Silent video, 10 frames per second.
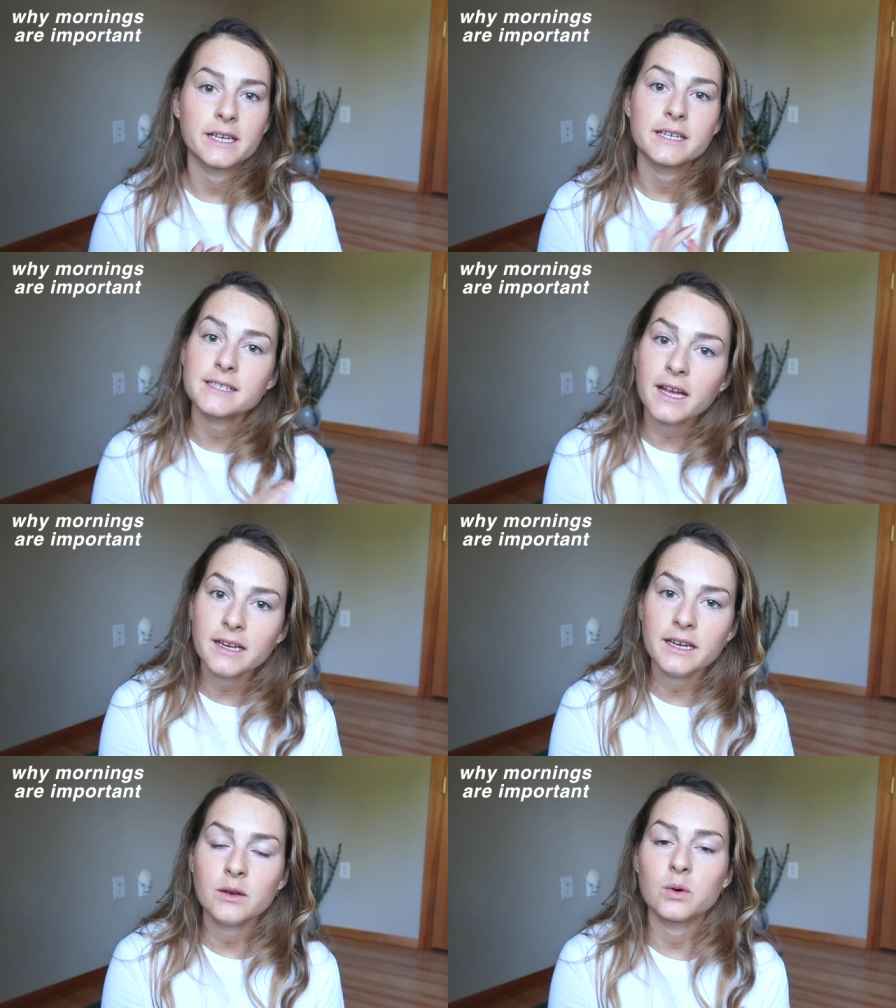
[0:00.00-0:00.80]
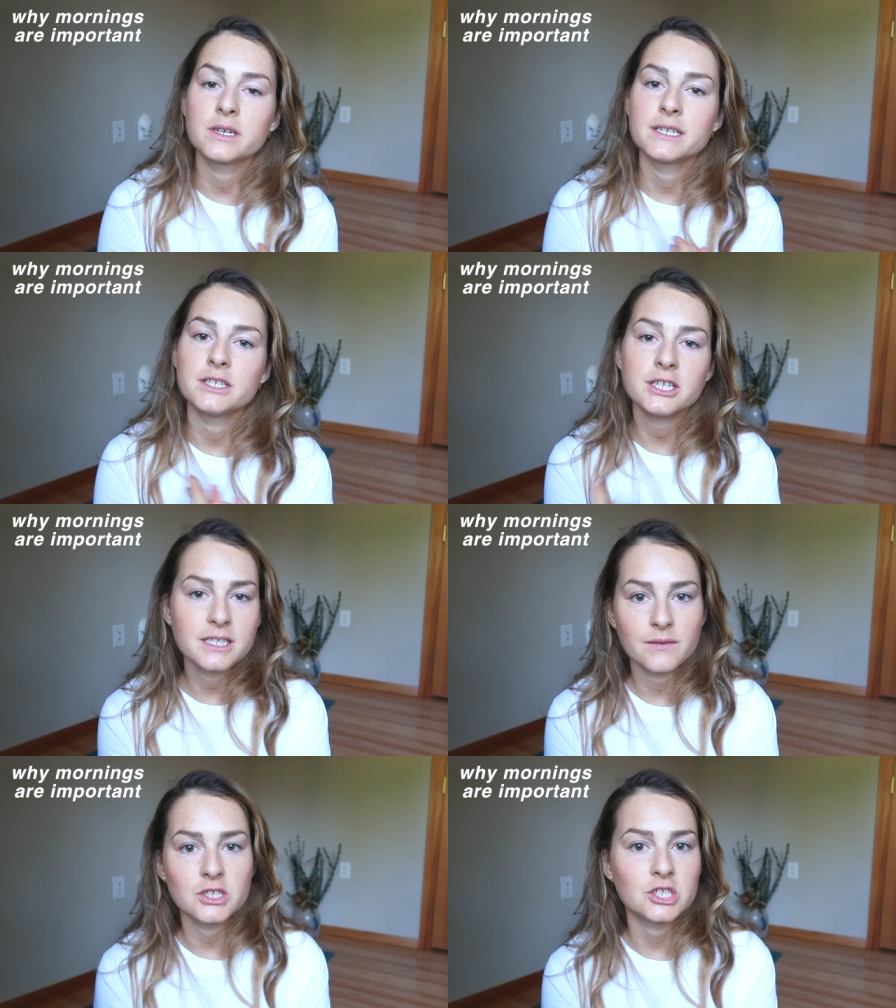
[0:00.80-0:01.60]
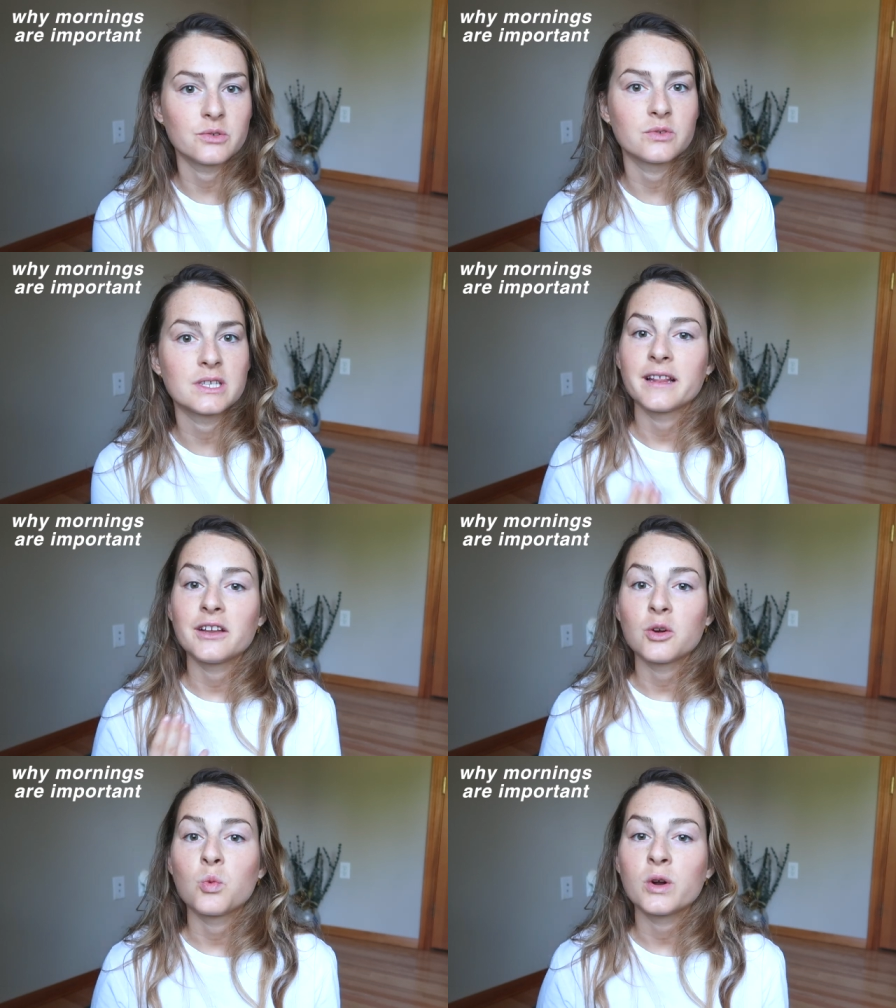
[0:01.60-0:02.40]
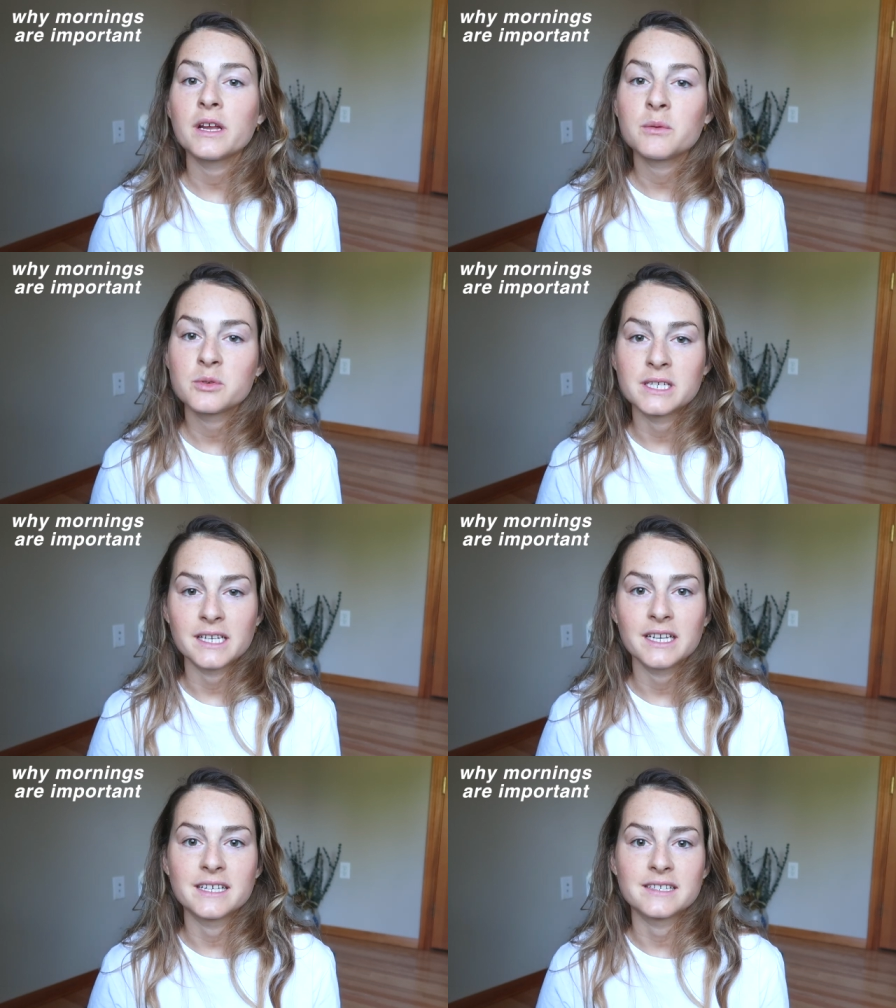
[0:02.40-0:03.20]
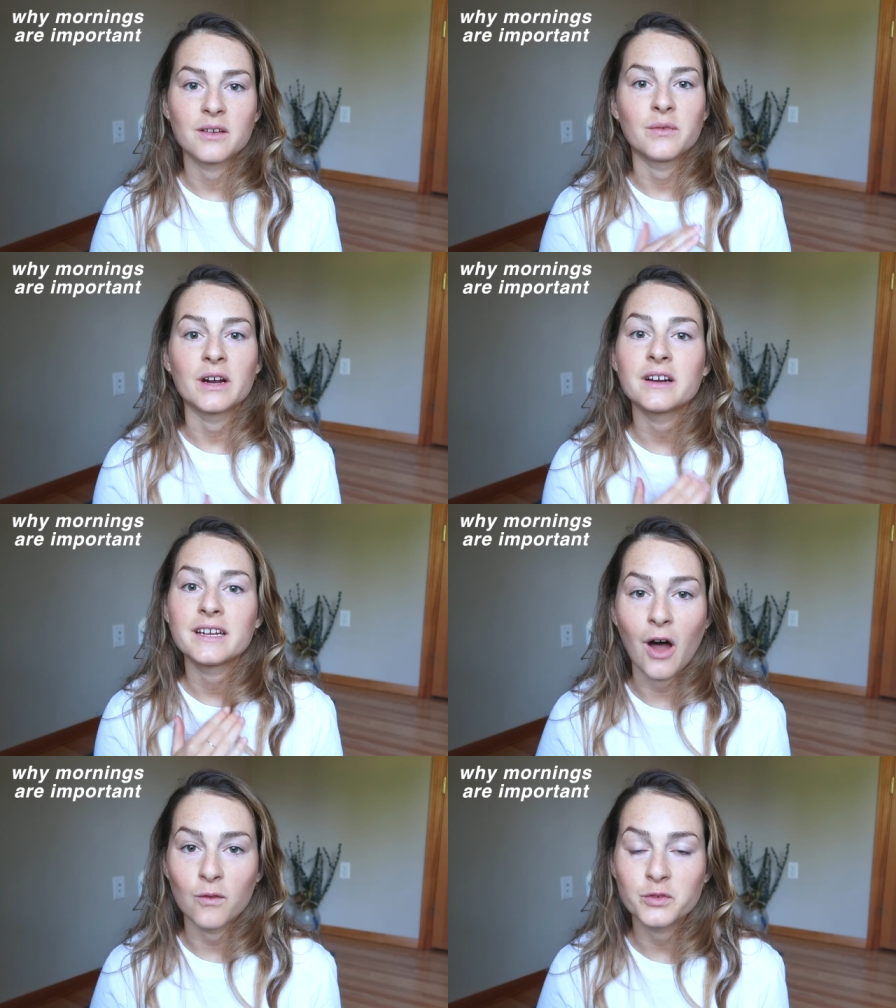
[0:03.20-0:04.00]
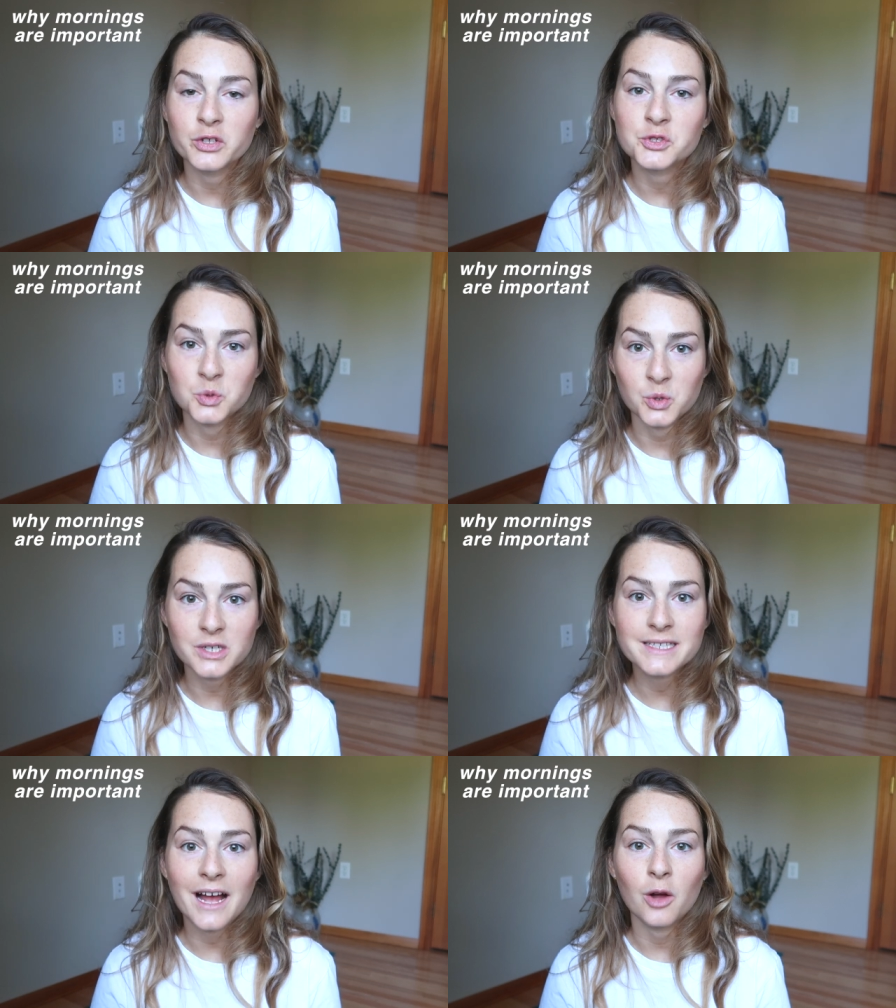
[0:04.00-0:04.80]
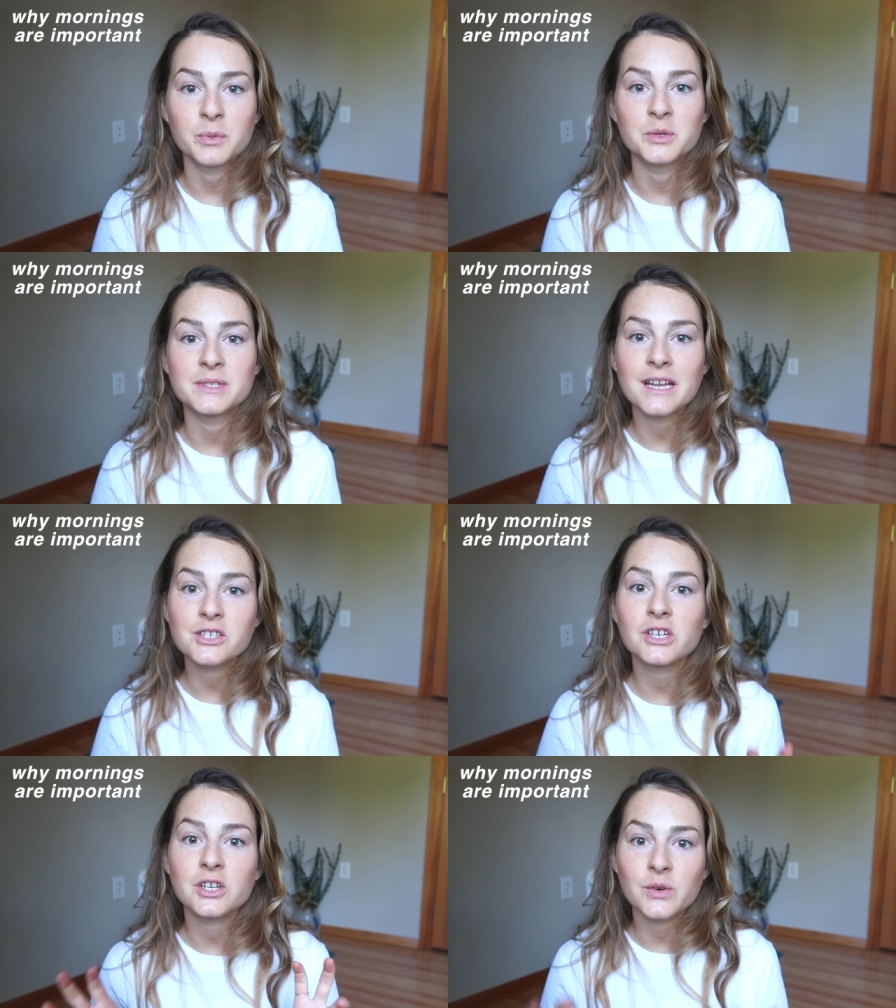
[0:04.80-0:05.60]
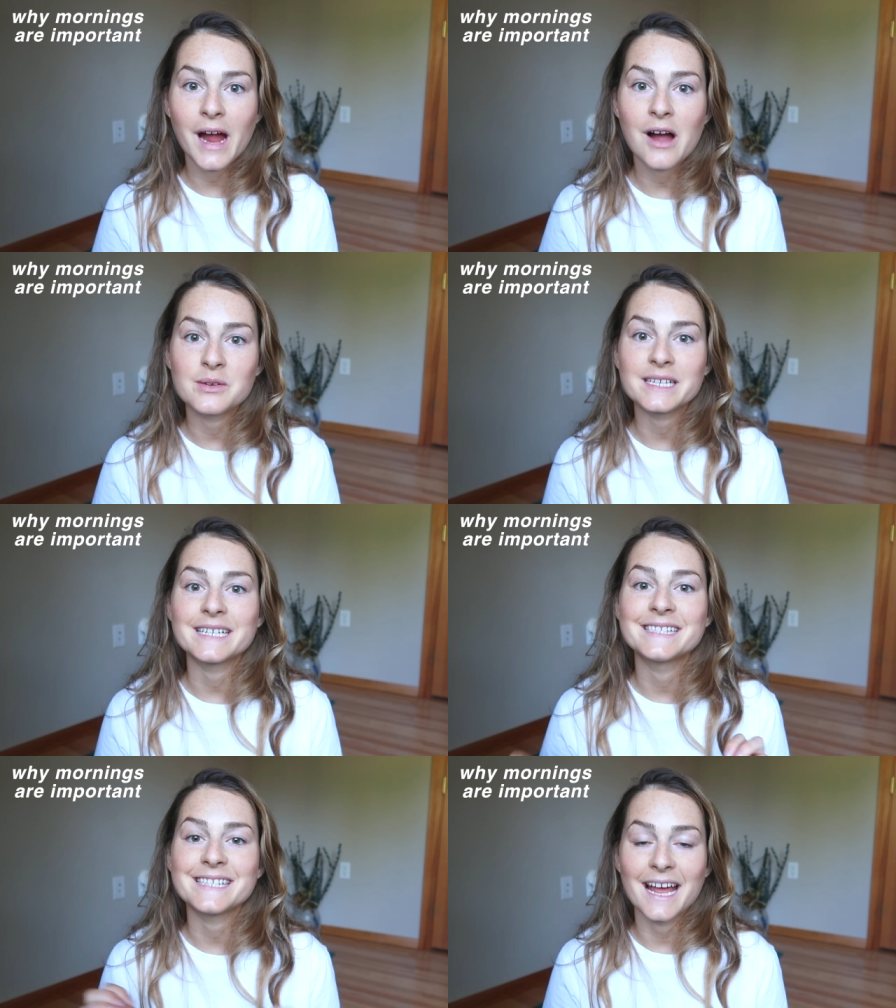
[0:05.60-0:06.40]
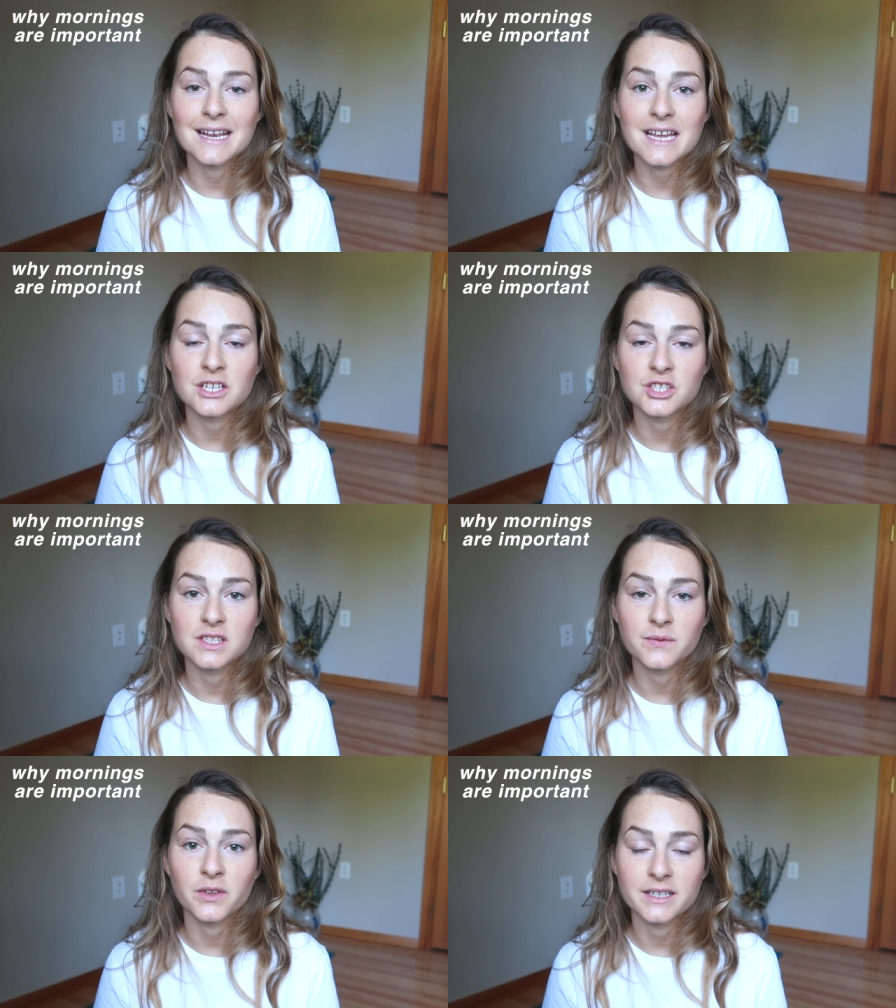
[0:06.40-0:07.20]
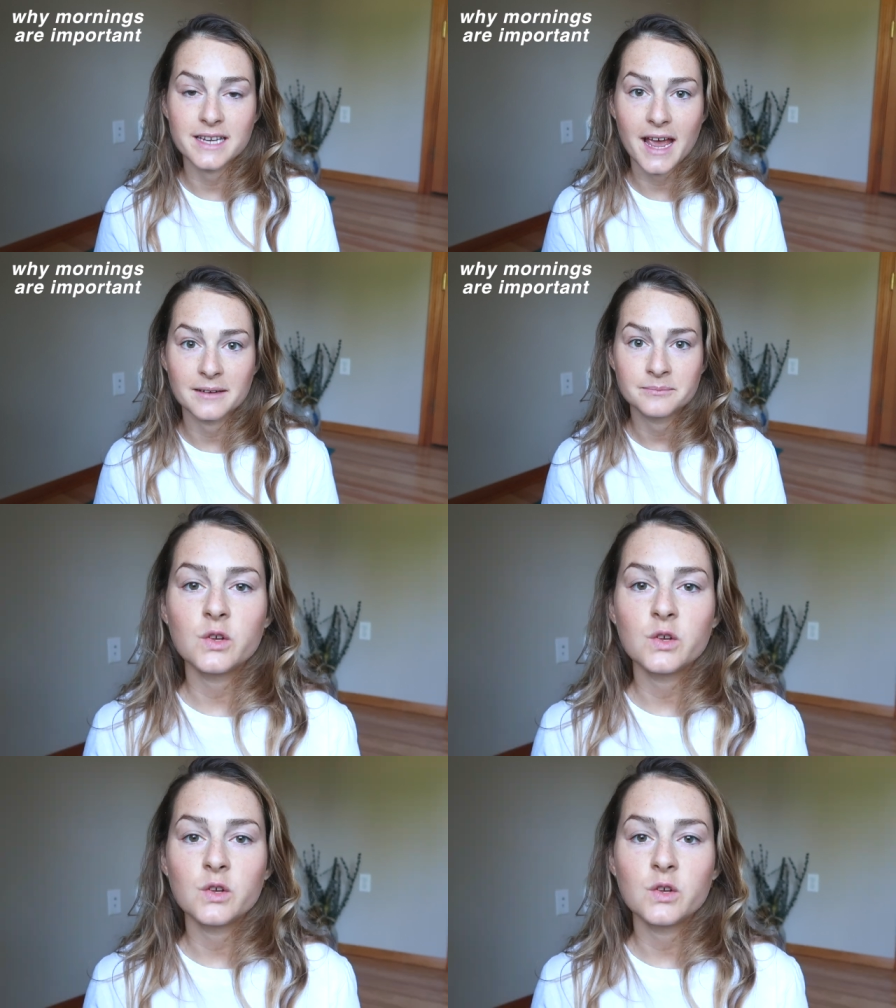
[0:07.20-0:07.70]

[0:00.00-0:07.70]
anxiety or digestive issues, then your morning routine is a very helpful tool to help you center, ground, and set intentions for the day.